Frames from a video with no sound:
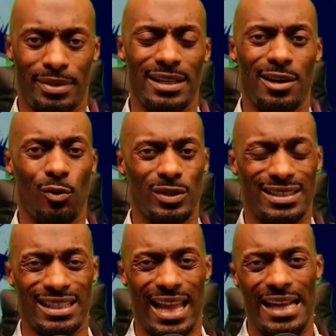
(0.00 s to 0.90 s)
there with
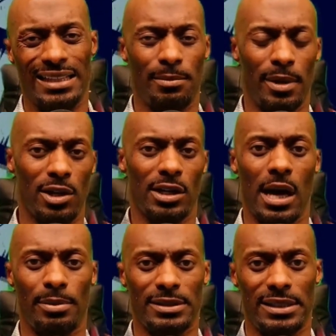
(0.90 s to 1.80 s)
slightly better
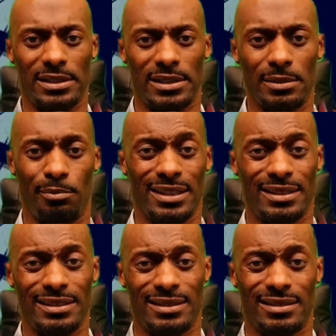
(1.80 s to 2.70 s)
competition,
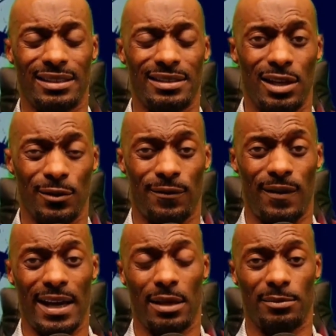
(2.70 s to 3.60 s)
but this is another
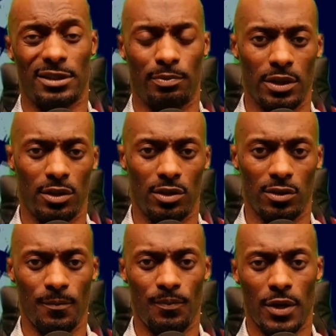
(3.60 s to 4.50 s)
fight I'm split
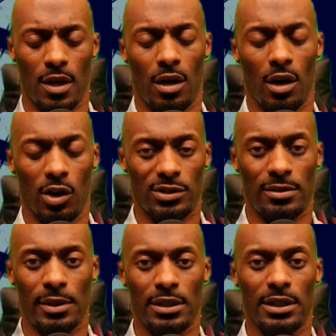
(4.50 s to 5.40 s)
on.
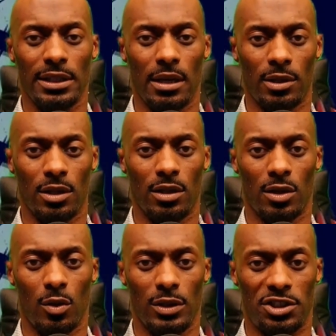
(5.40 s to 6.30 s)
Ultimately, I'm going
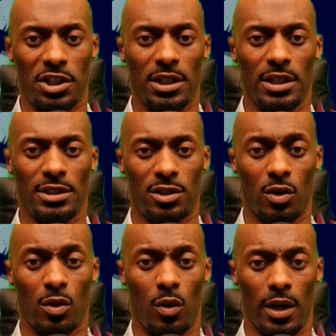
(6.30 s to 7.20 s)
to go with Chitty and
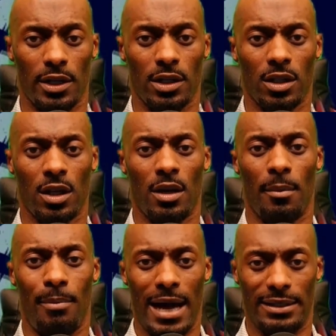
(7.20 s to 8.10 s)
Njokuani
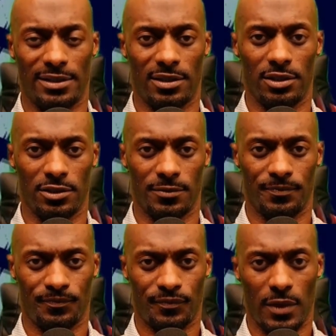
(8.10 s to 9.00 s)
by decision.
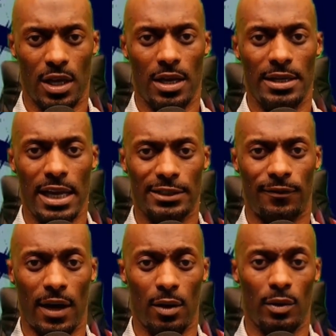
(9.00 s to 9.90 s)
Next
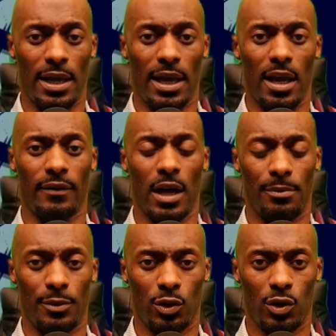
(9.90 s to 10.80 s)
fight, we have
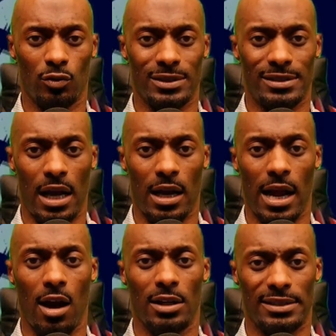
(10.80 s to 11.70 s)
Abdul Razak
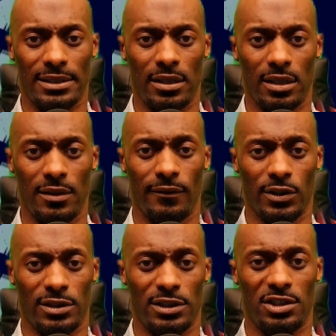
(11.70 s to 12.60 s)
Alhassen
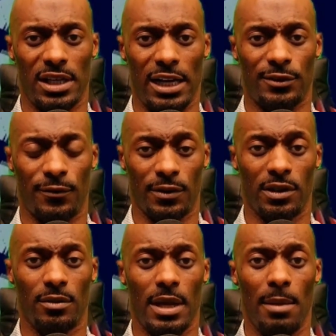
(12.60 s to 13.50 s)
versus Josh
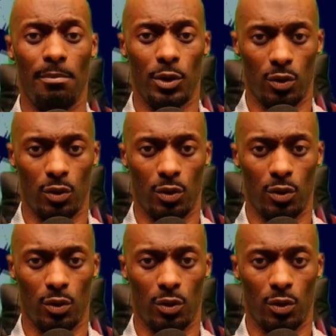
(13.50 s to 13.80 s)
Fremd at